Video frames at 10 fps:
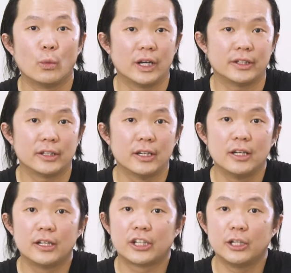1.
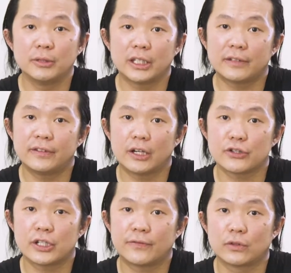Cumulative Layout
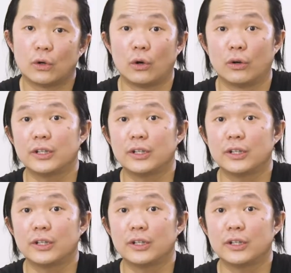Shift or